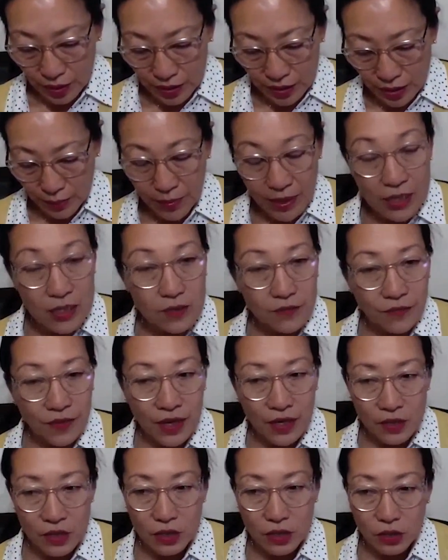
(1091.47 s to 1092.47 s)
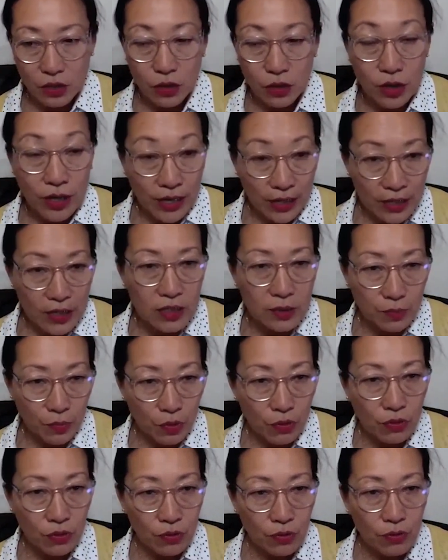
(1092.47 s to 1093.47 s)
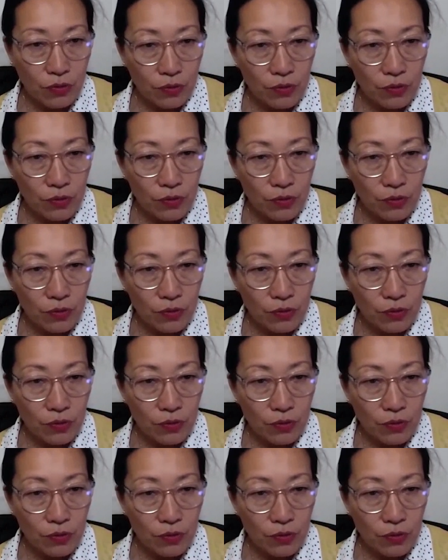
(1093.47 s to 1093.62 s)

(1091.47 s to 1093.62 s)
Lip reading: Tibet's Fate, your latest book.